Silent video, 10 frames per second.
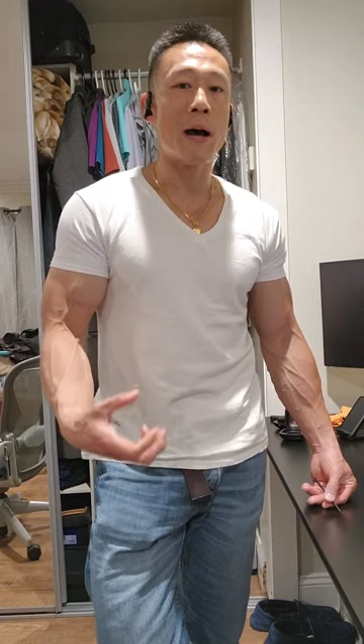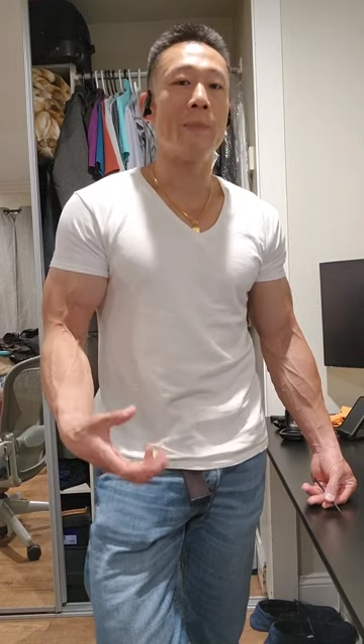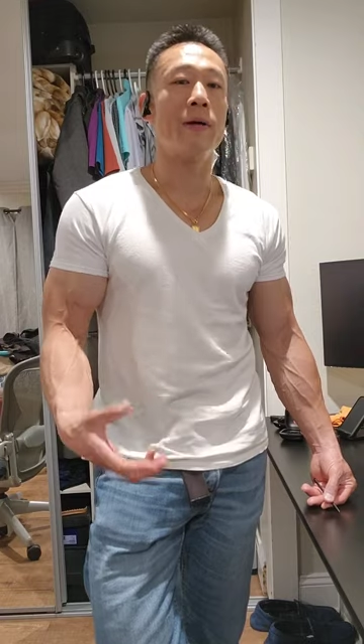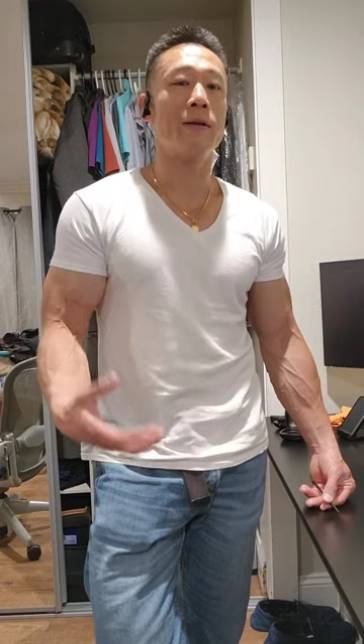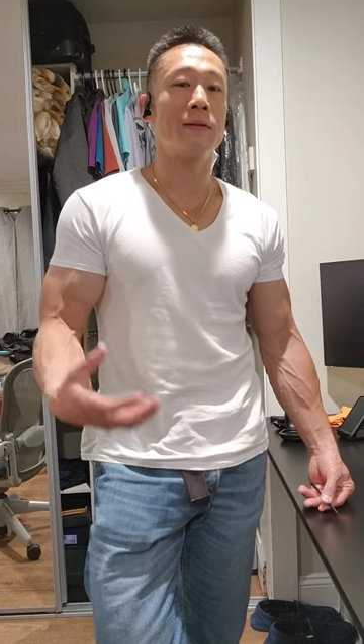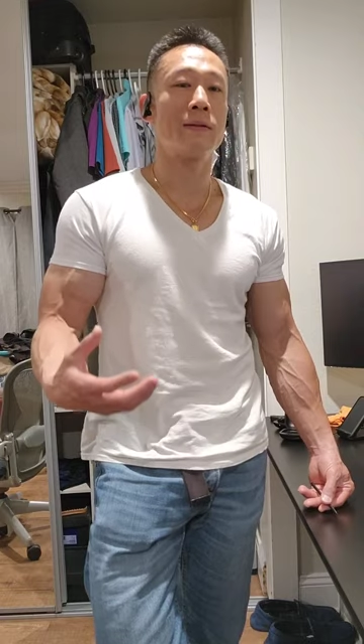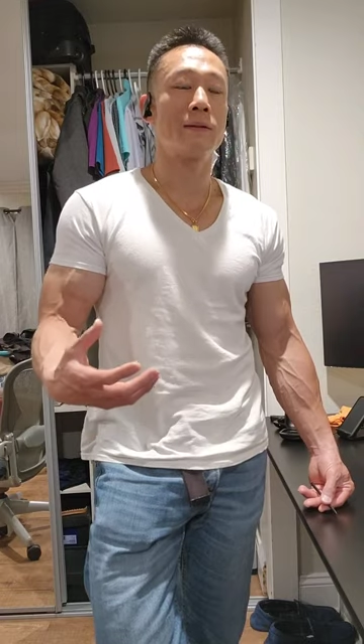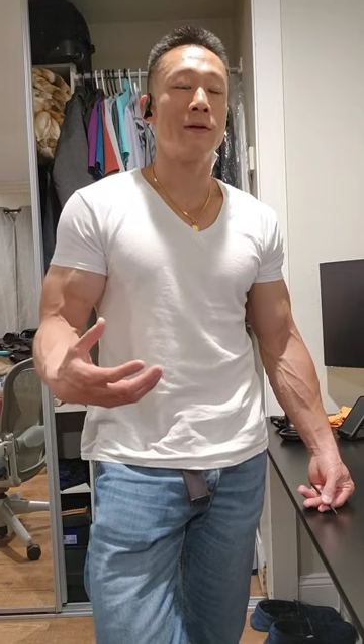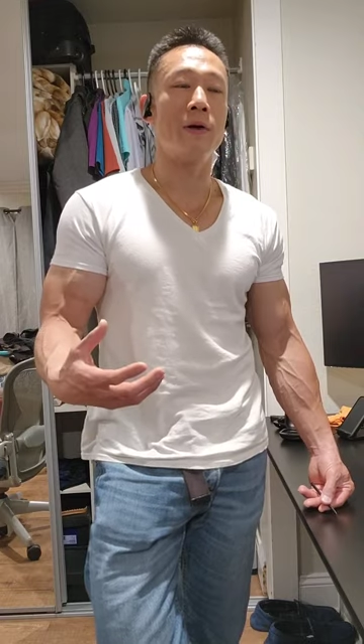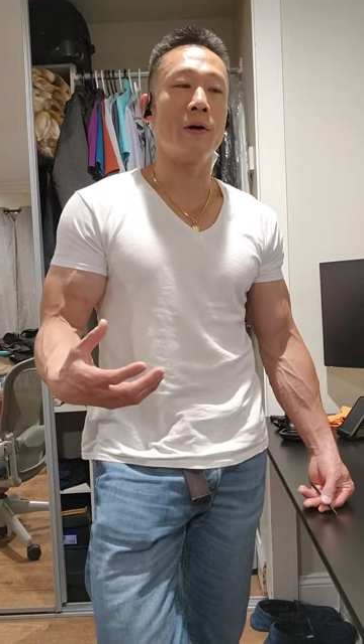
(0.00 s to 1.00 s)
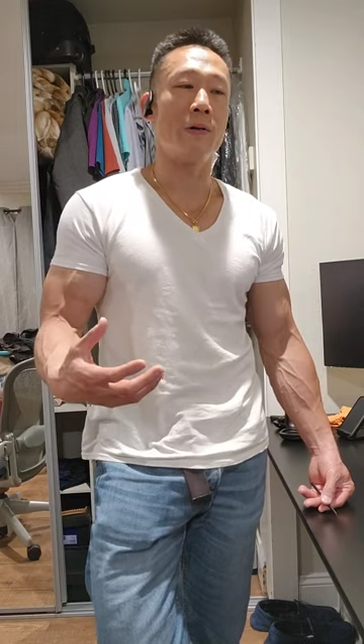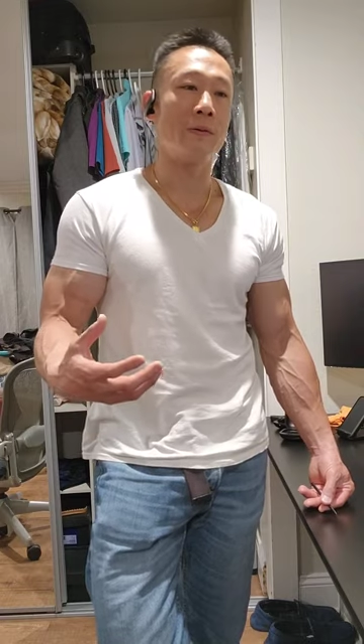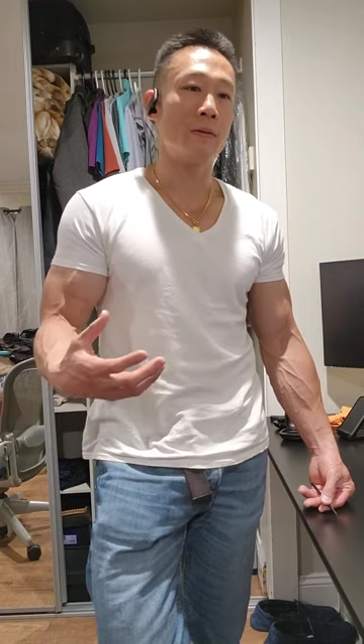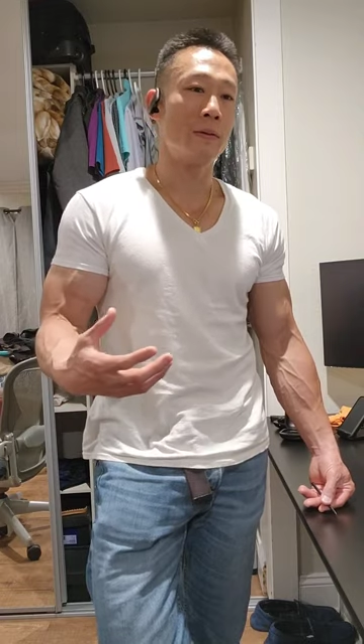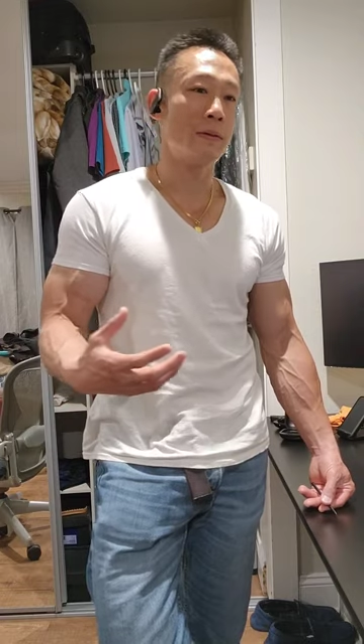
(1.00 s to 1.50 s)
habits, you know.
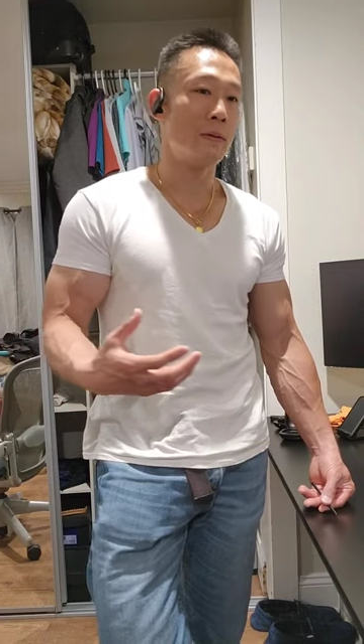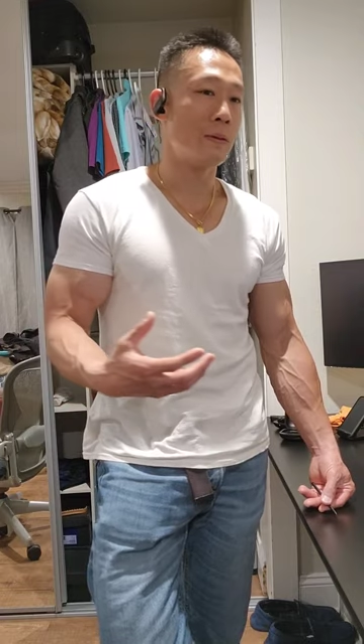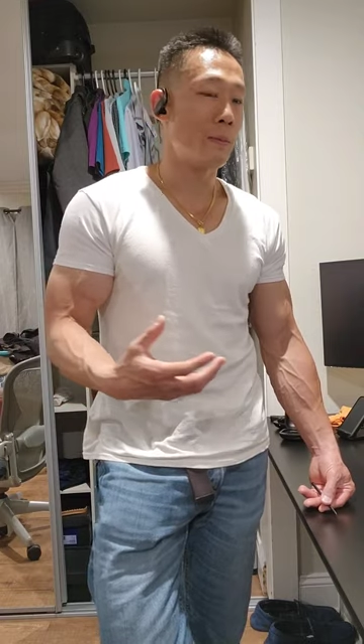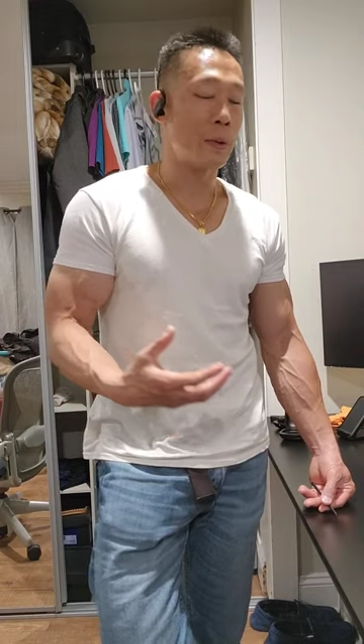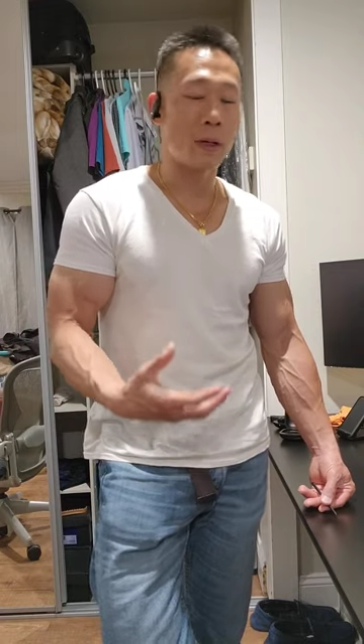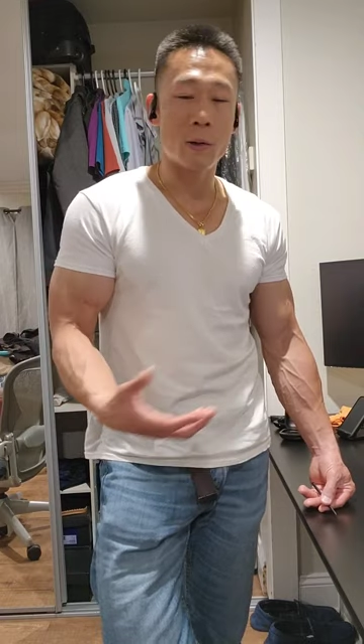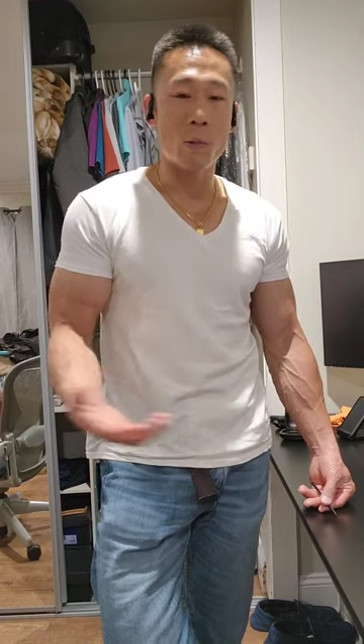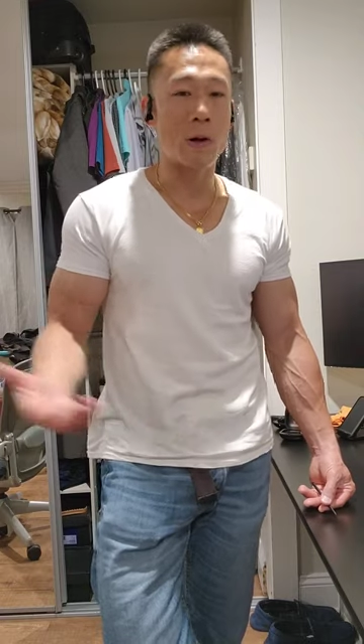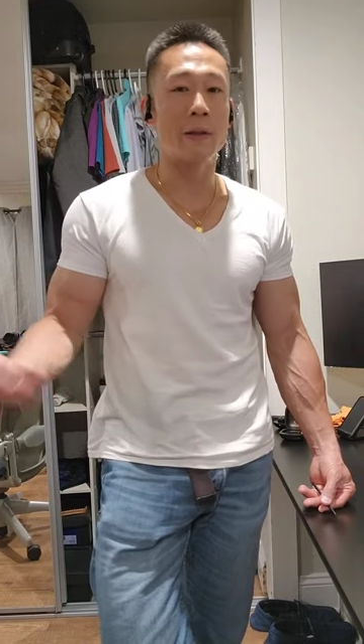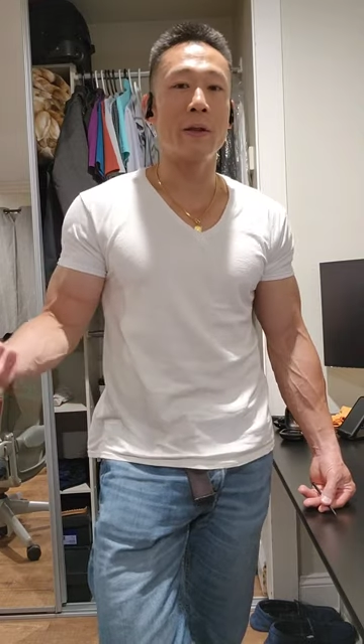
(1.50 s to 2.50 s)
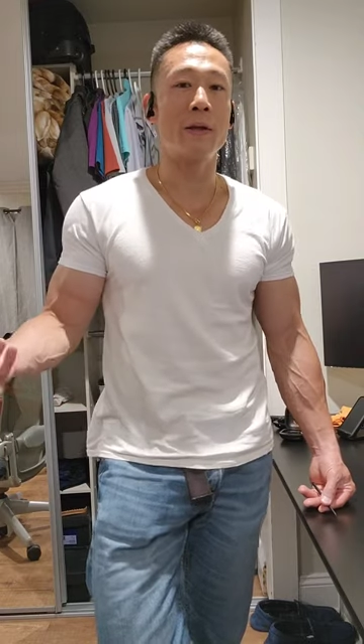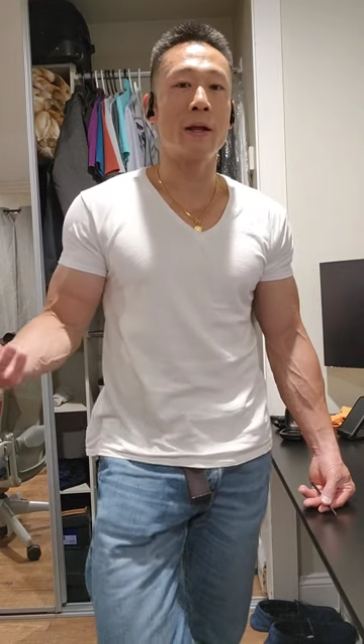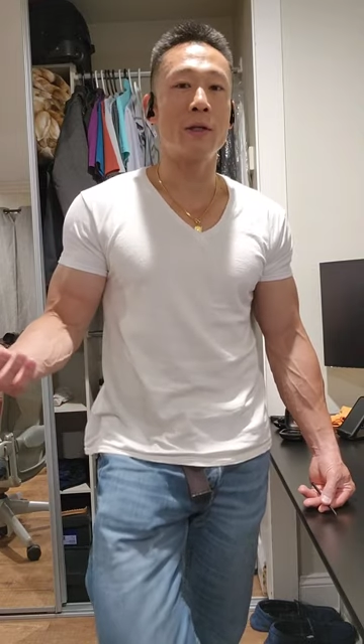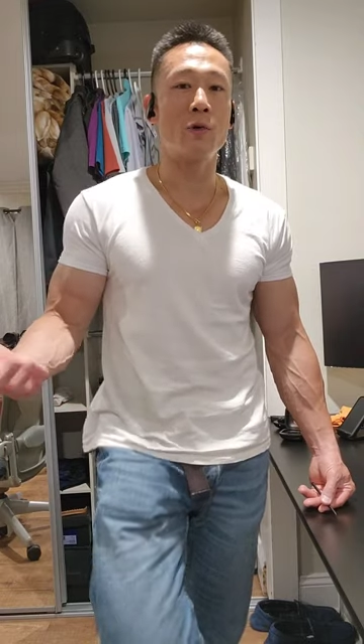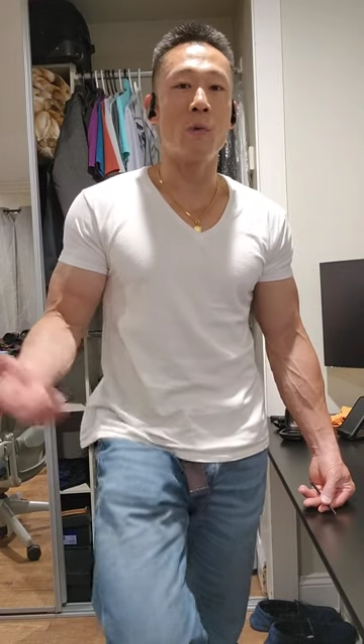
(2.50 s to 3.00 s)
Pick one thing
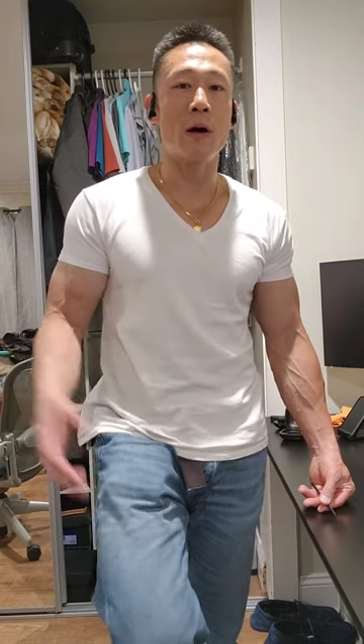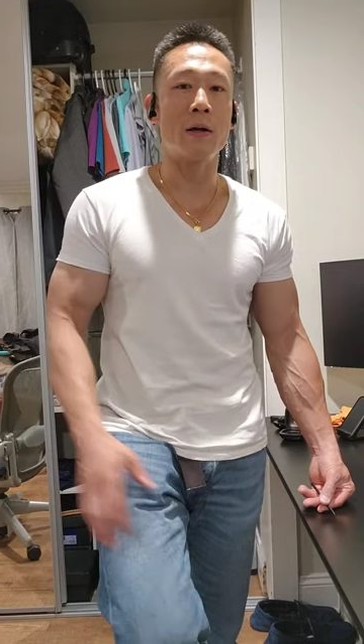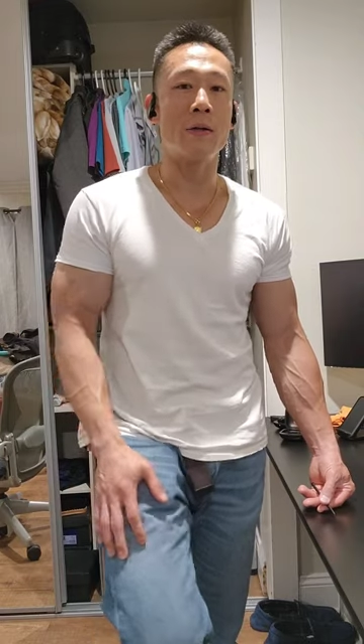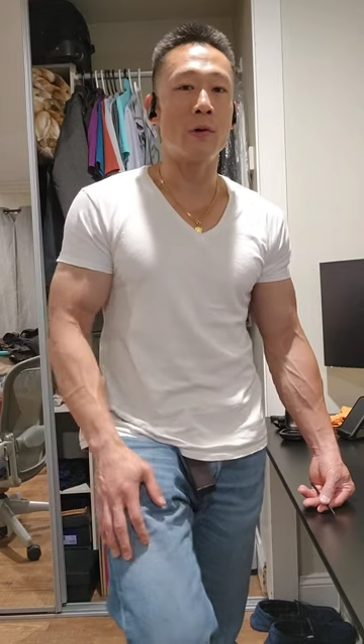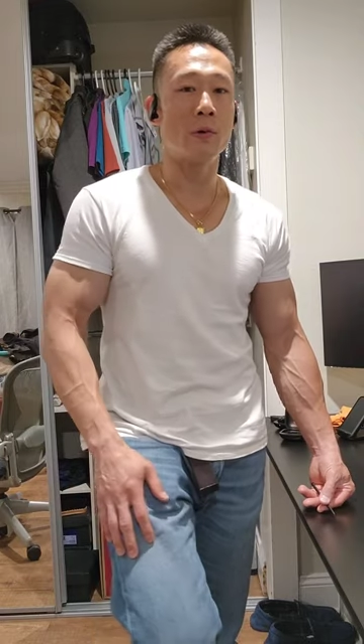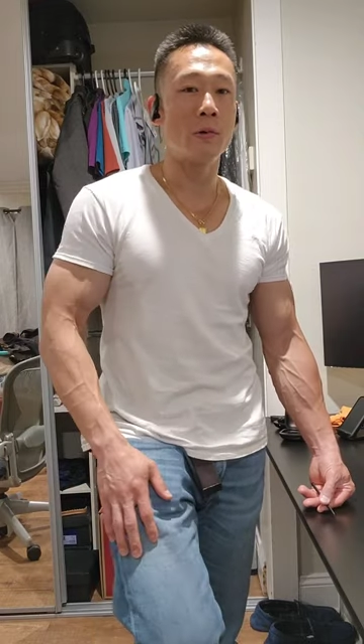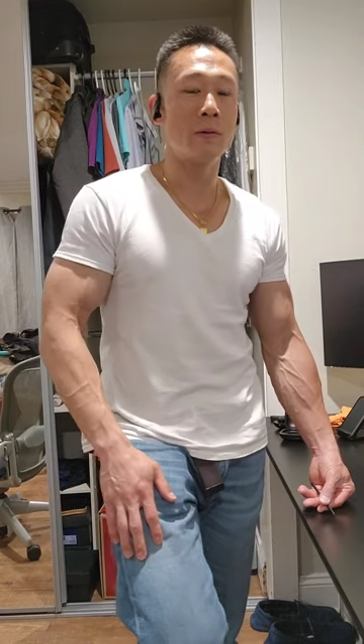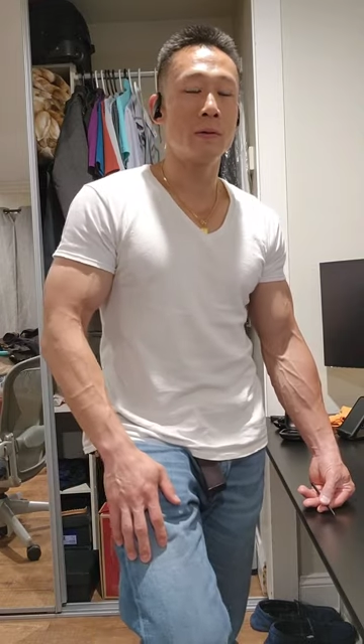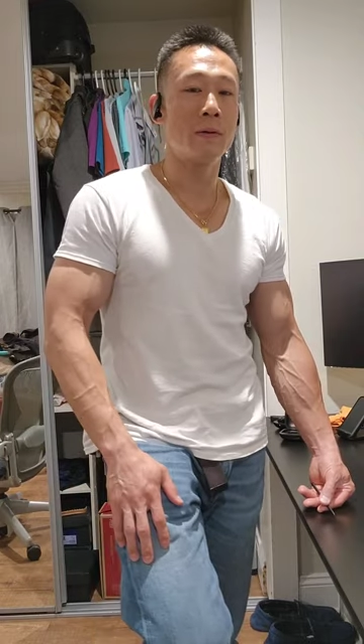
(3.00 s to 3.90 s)
that you wanna do